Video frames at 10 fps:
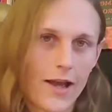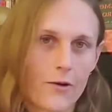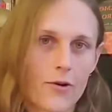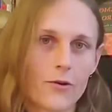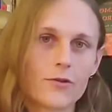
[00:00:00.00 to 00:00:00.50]

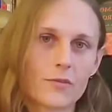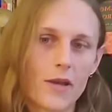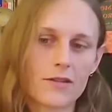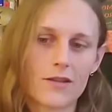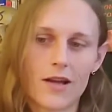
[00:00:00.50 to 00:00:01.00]
our own
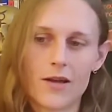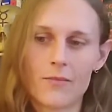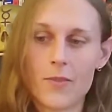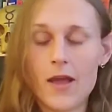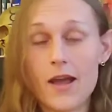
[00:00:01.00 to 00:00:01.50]

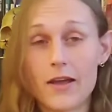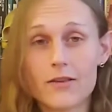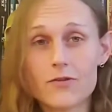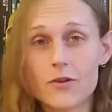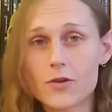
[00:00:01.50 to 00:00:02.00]
space-time. And
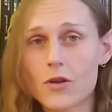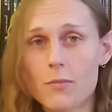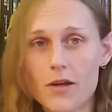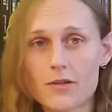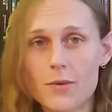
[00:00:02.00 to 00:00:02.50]
there's also the
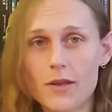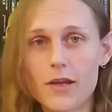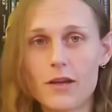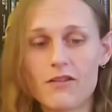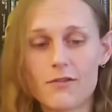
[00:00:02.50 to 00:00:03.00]

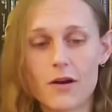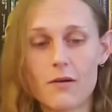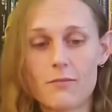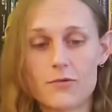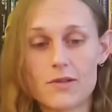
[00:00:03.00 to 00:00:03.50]
possibility
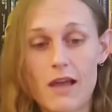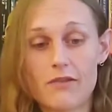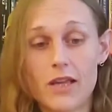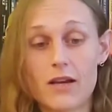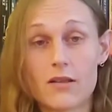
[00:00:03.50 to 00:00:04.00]
of
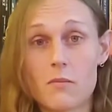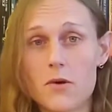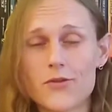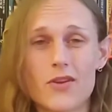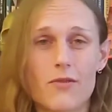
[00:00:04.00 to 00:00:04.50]
navigating the
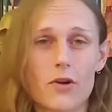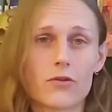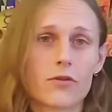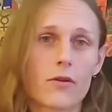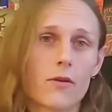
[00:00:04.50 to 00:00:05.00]

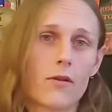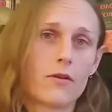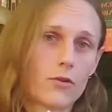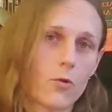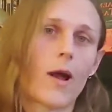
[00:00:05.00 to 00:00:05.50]
multiverse
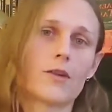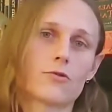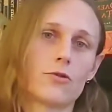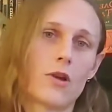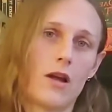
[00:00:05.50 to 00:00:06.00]
through
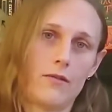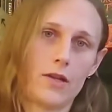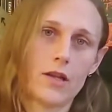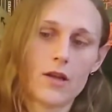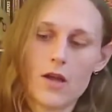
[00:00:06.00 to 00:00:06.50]
astral
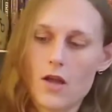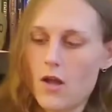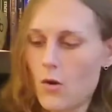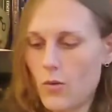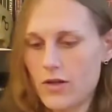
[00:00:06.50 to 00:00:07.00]
traveling,
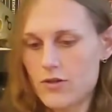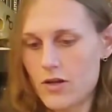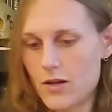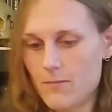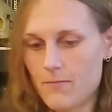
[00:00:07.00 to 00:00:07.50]
which
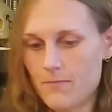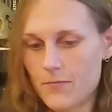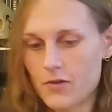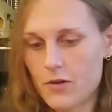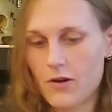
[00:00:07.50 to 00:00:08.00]

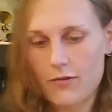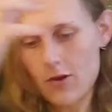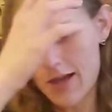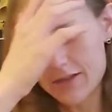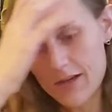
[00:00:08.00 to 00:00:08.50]
so if
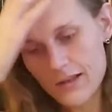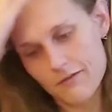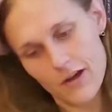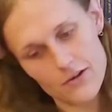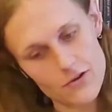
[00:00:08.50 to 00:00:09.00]
you accidentally
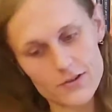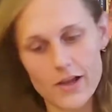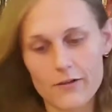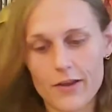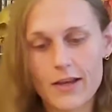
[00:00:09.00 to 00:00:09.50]
find
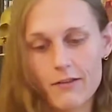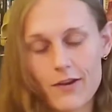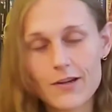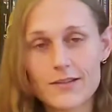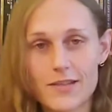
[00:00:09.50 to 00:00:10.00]
yourself in a
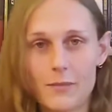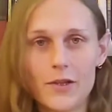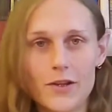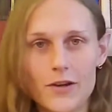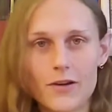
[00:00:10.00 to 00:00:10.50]
very
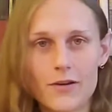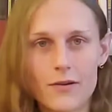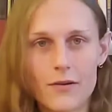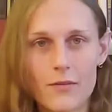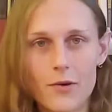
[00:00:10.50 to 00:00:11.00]
similar
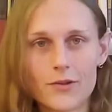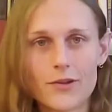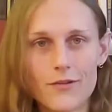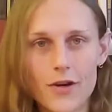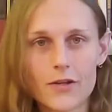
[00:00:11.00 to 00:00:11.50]

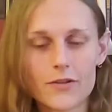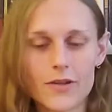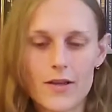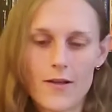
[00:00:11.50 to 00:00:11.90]
multiverse